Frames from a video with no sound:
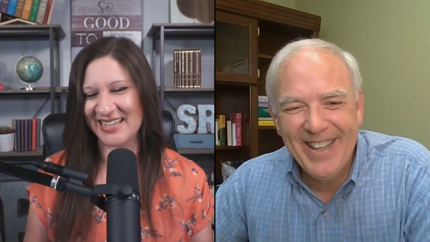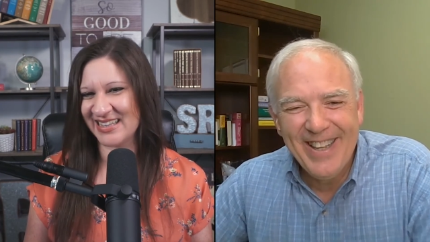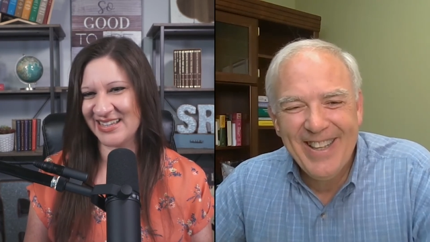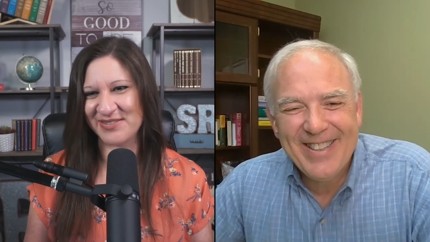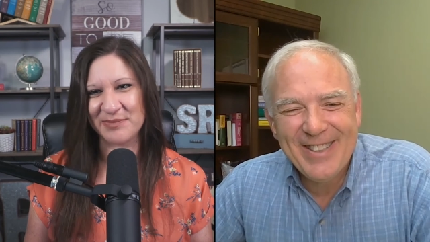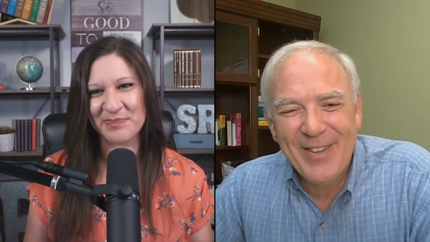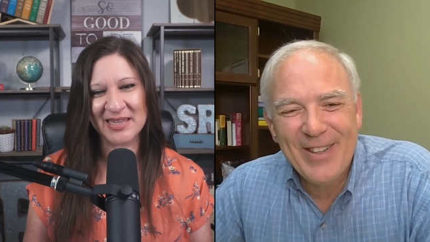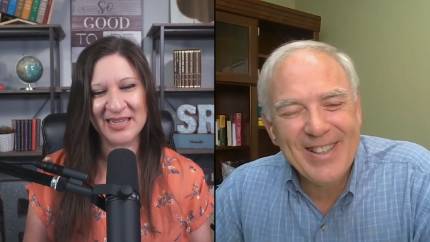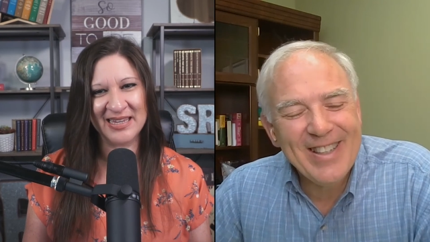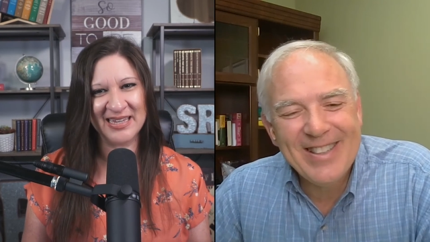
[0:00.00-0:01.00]
Speaker 1: I love it.
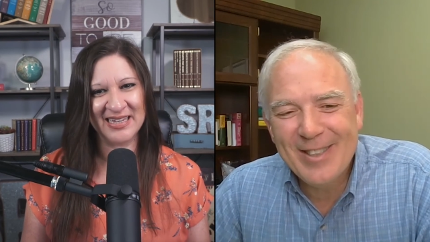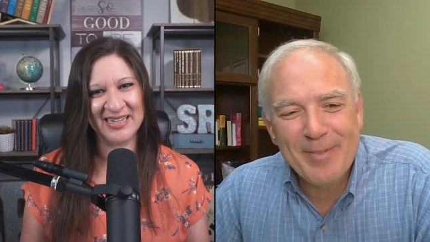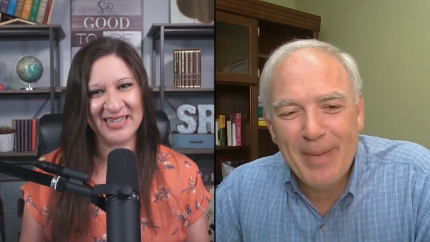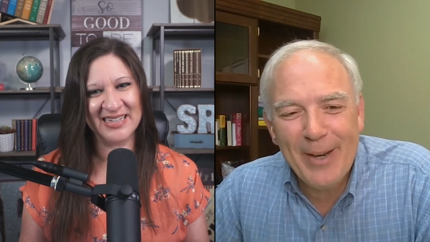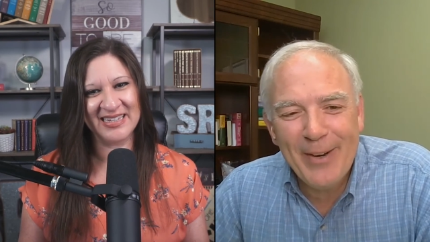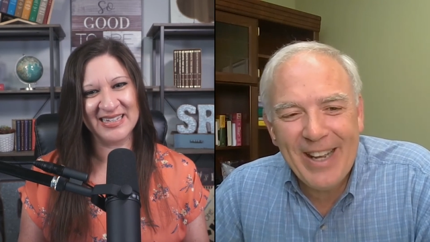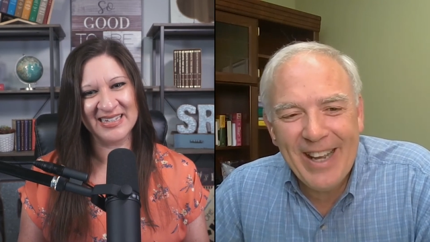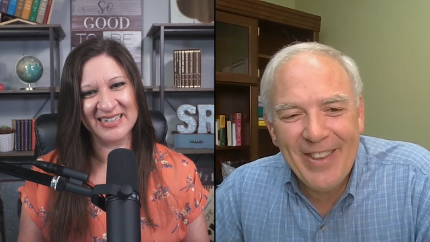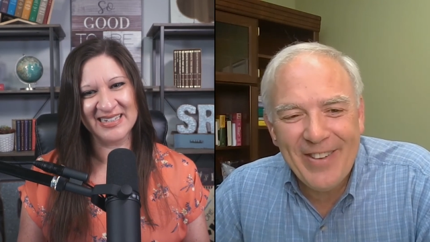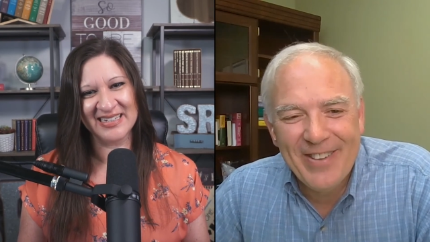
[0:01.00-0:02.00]
So that, it's just better
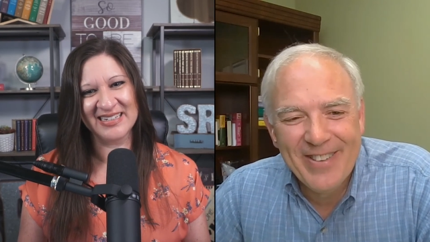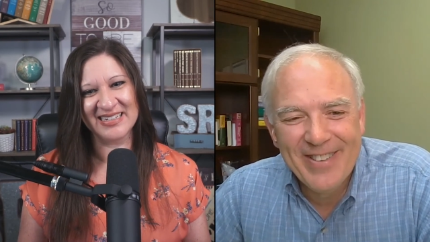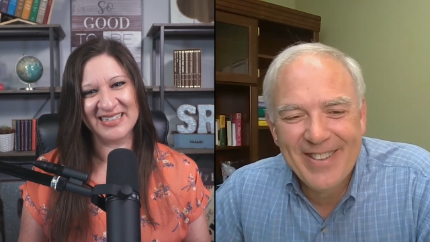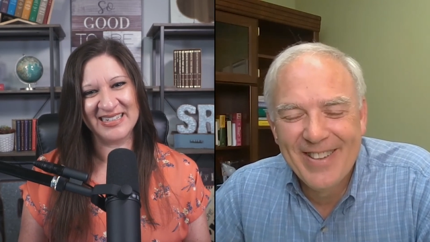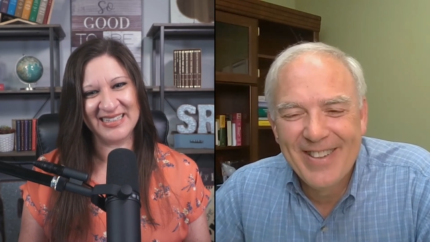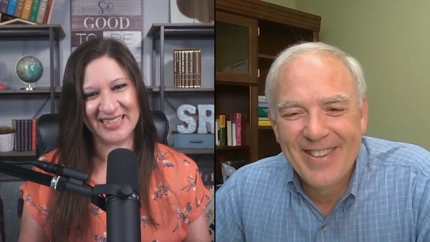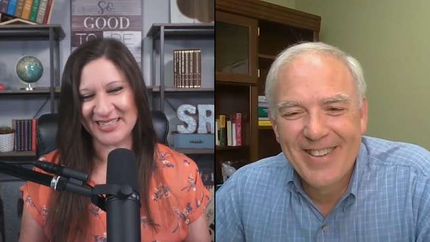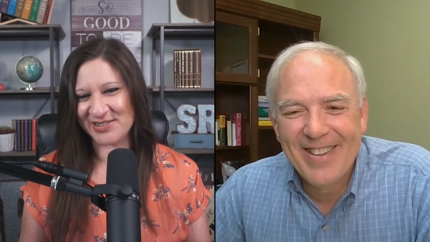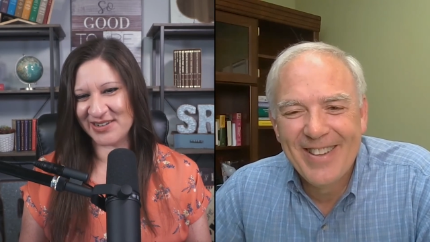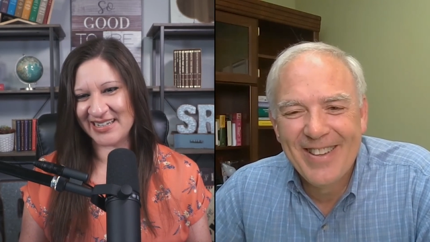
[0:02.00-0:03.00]
together.
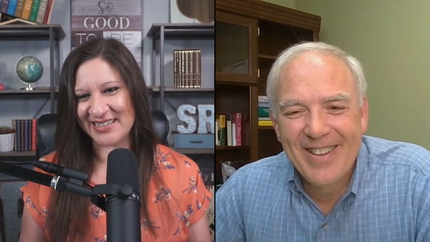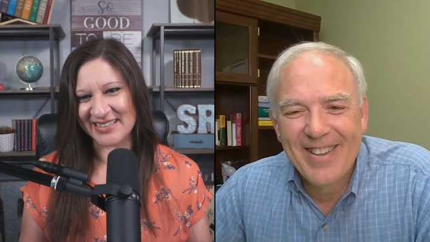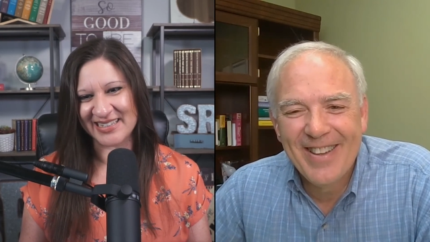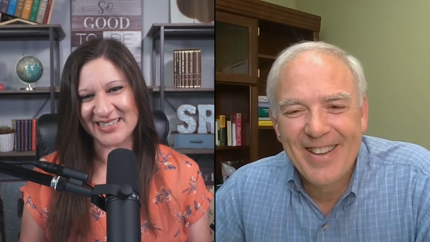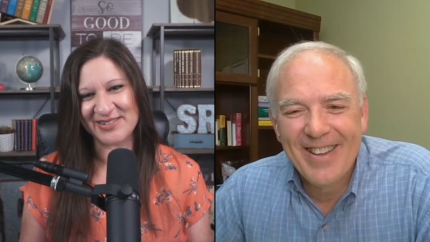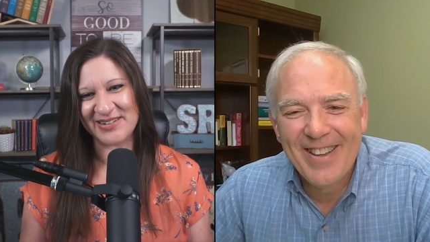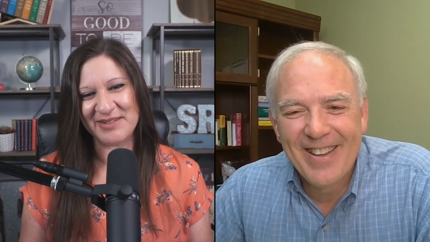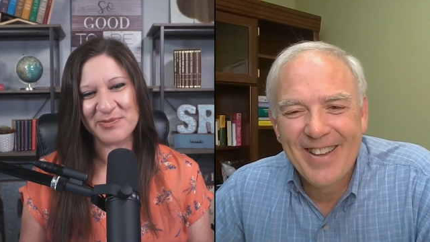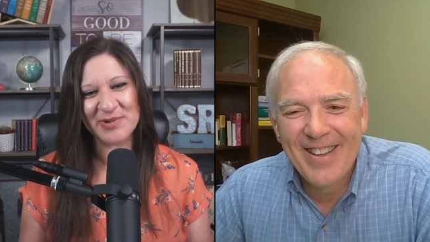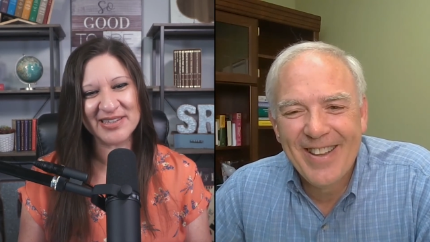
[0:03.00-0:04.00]
Speaker 2: That's right. That's
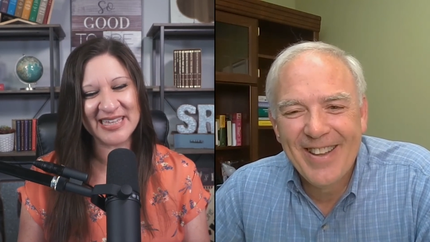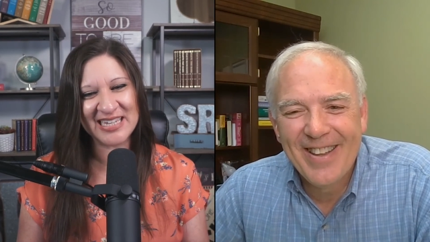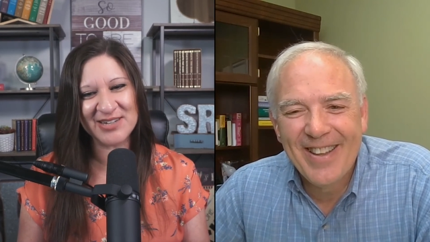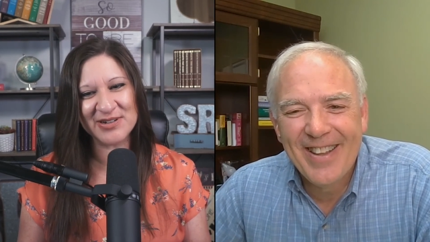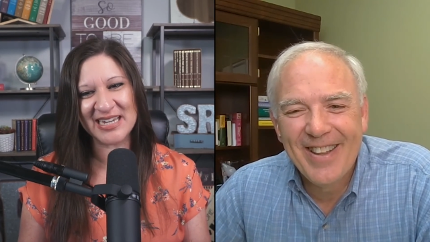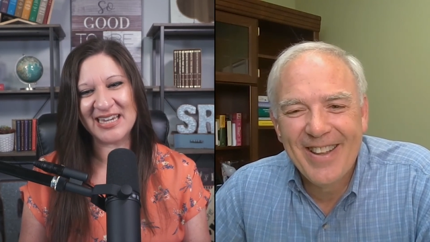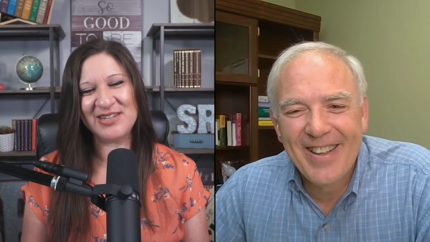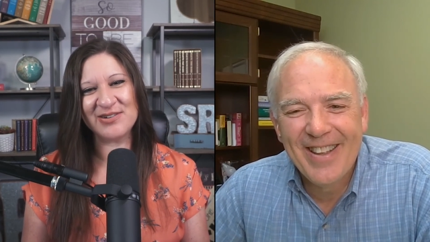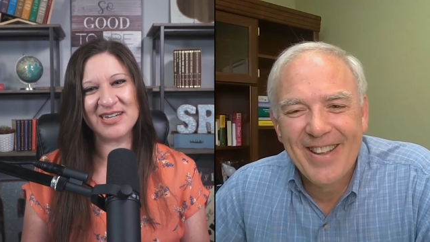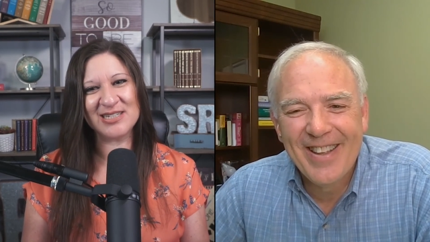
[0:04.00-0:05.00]
right. Well, thank you again,
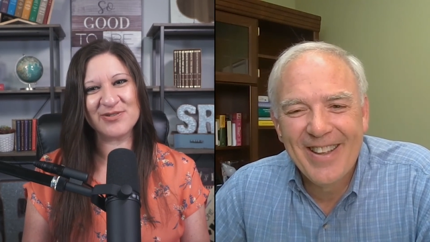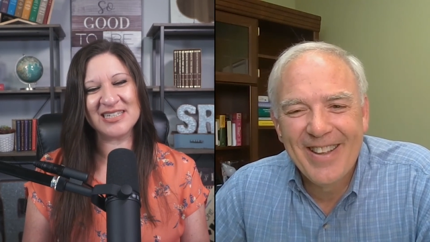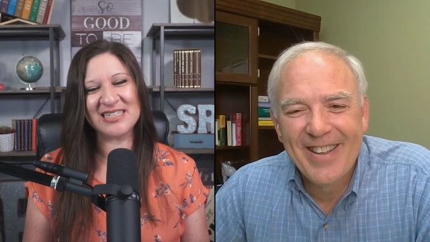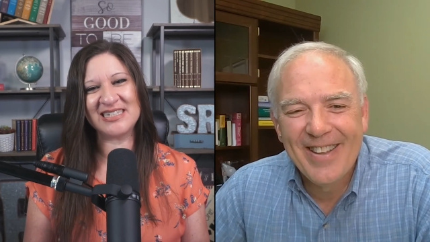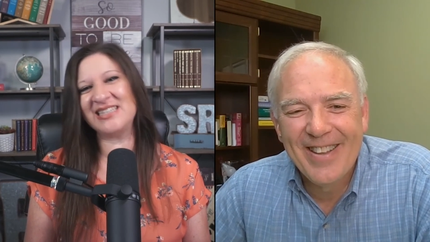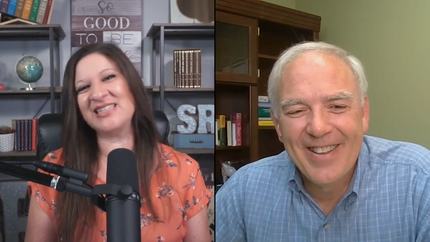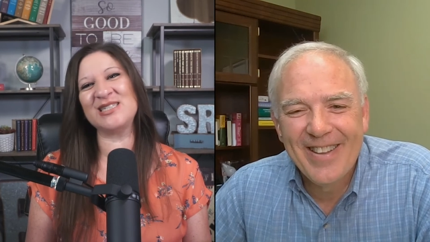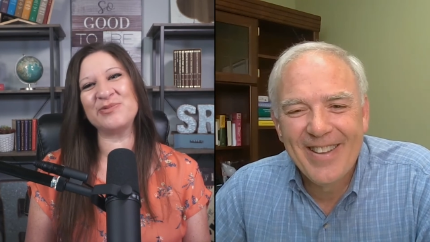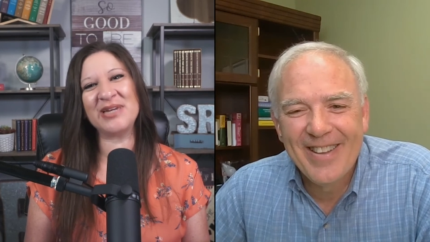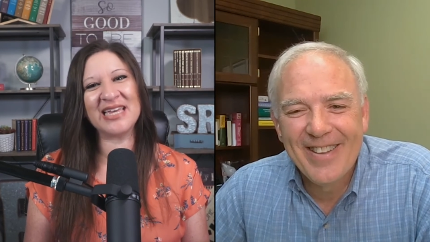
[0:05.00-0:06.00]
you guys, for listening
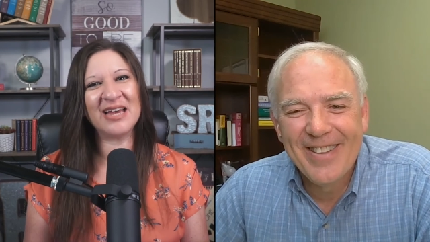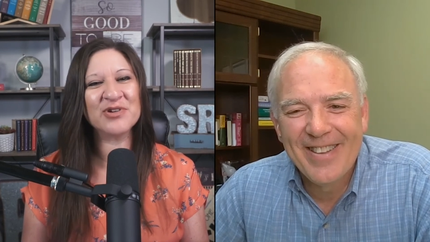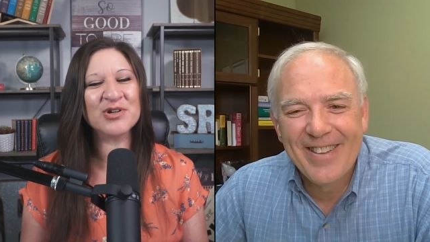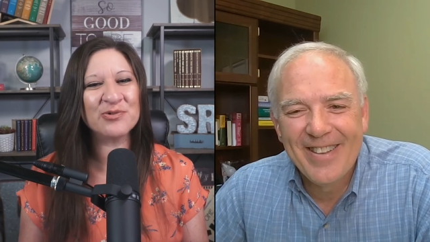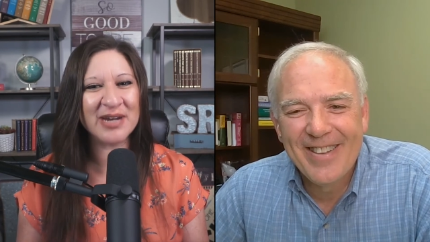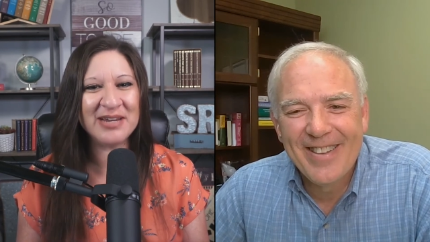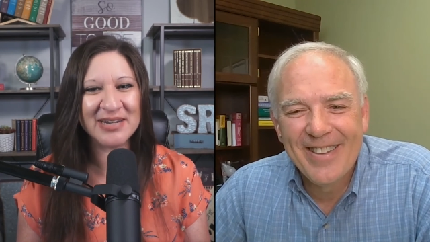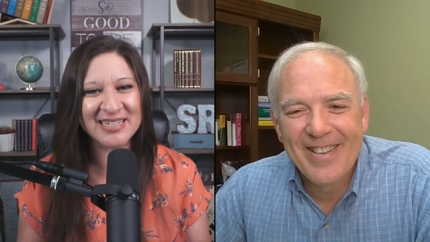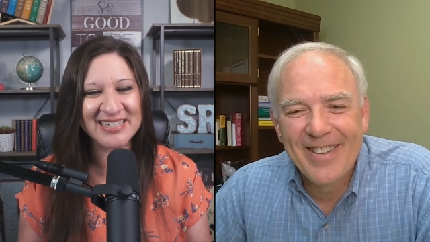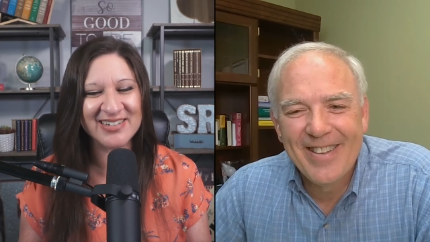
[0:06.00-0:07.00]
this week. Have a great
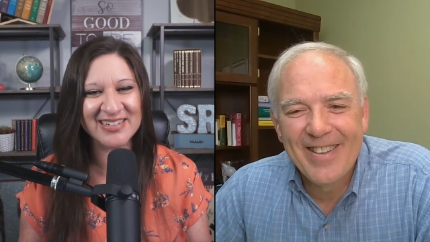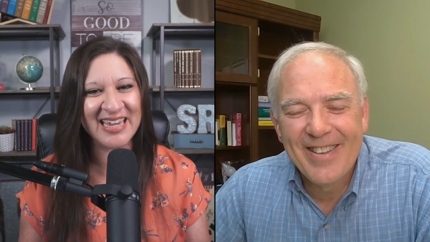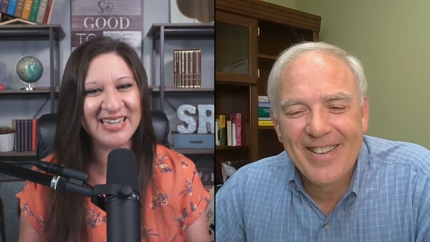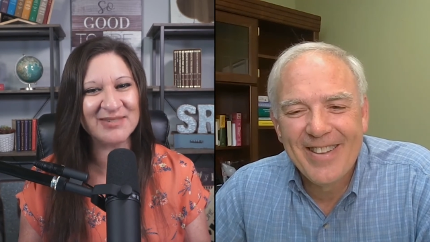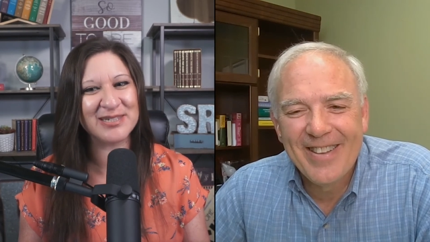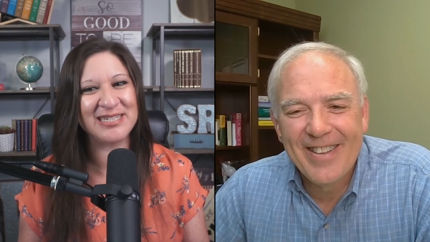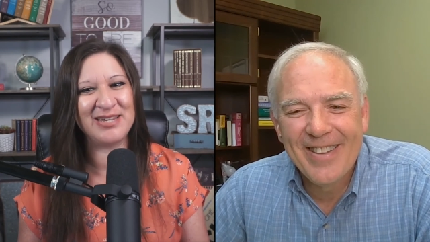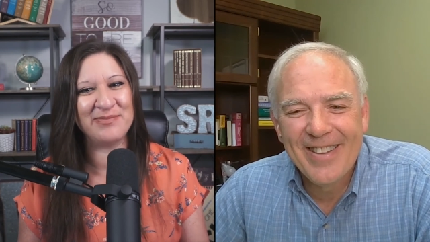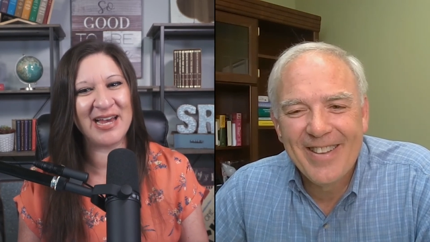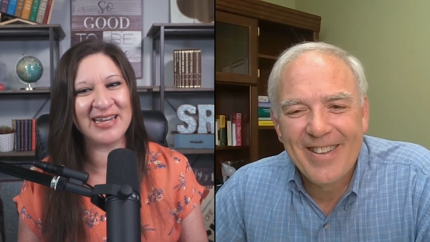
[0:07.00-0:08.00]
rest of your day, and we'll
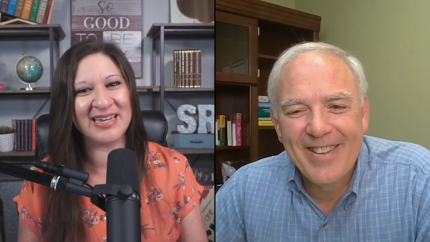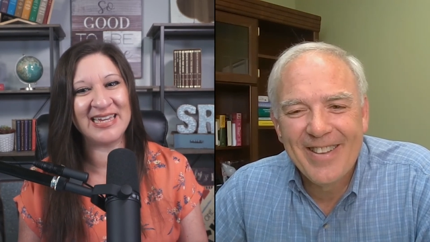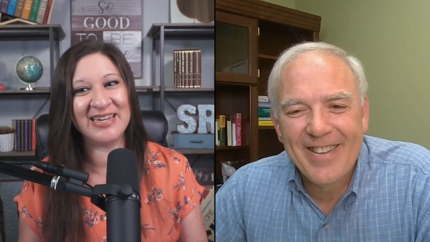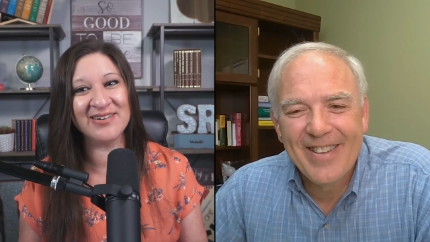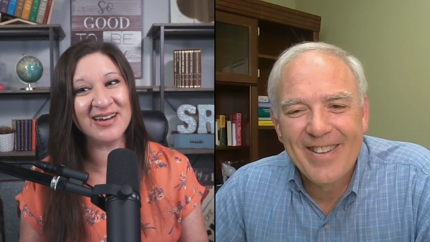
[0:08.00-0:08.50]
see you back here